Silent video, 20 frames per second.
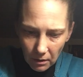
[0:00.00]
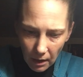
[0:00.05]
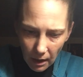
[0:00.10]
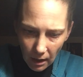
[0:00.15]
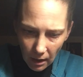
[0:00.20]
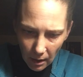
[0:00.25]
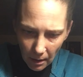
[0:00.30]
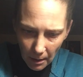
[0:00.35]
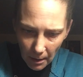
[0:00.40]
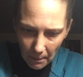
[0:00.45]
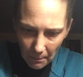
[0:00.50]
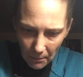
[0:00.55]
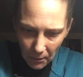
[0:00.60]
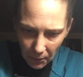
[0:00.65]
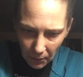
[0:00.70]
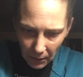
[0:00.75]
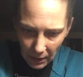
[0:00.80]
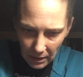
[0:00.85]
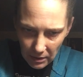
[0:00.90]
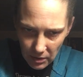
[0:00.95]
I am
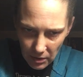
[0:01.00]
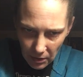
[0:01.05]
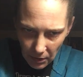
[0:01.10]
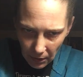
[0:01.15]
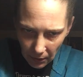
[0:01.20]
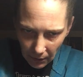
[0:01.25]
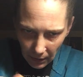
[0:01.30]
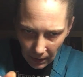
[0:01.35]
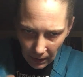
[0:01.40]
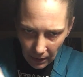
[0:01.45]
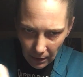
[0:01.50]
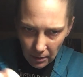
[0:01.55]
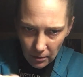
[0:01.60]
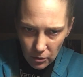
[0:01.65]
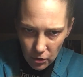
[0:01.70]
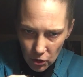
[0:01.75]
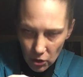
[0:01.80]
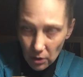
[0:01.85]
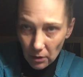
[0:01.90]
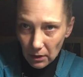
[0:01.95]
going to go ahead
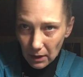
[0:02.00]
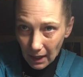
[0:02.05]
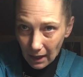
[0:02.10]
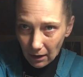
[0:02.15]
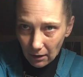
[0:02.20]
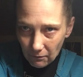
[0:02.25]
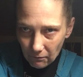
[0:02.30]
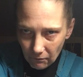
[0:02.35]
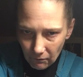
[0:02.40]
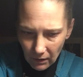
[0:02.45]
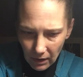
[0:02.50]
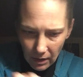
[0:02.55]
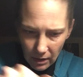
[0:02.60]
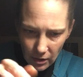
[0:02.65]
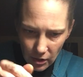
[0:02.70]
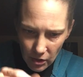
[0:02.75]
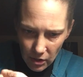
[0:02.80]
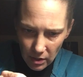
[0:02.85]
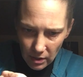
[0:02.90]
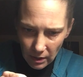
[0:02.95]
and show you how to
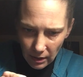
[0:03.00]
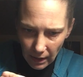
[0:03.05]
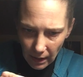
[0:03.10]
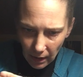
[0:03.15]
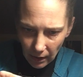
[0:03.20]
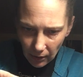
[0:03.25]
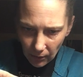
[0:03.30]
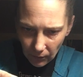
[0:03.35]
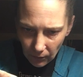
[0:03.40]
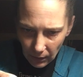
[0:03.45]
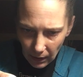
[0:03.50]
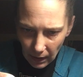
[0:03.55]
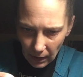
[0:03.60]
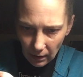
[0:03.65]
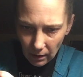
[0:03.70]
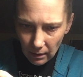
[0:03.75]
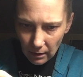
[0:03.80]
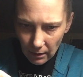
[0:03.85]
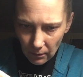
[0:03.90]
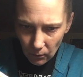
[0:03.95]
finish the
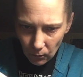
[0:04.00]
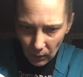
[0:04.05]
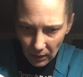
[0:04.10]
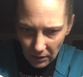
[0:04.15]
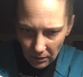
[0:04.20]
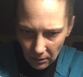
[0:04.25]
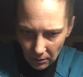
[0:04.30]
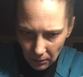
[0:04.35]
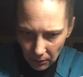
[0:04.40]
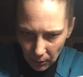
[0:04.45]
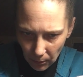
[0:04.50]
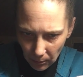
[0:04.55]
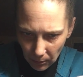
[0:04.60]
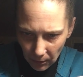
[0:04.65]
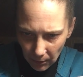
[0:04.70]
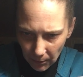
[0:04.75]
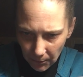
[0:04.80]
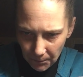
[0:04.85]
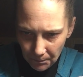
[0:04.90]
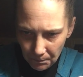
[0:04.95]
earring with the
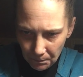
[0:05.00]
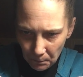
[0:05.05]
looper